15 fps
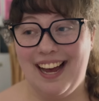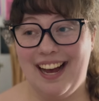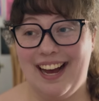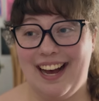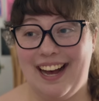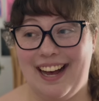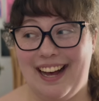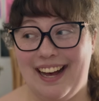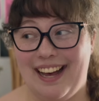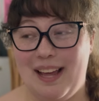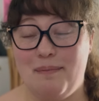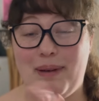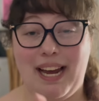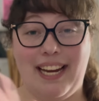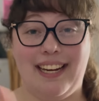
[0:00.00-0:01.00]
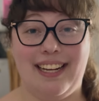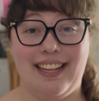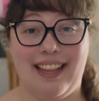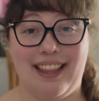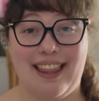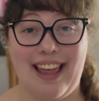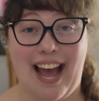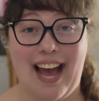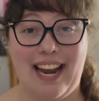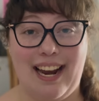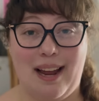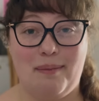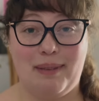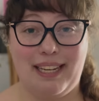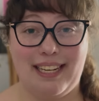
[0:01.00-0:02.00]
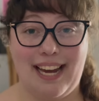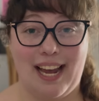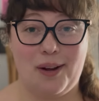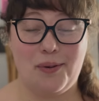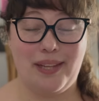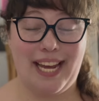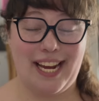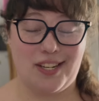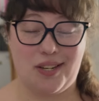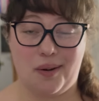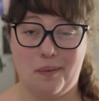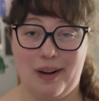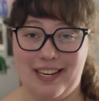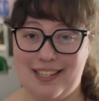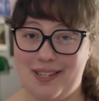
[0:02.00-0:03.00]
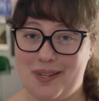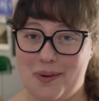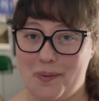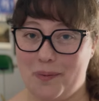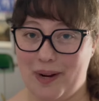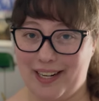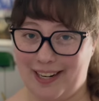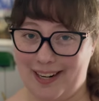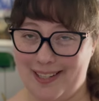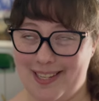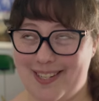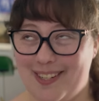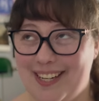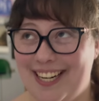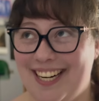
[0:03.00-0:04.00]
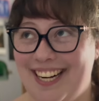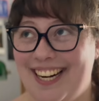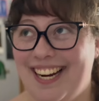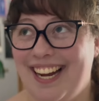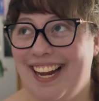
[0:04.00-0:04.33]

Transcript: And by that, I mean I only actually went to one yarn store.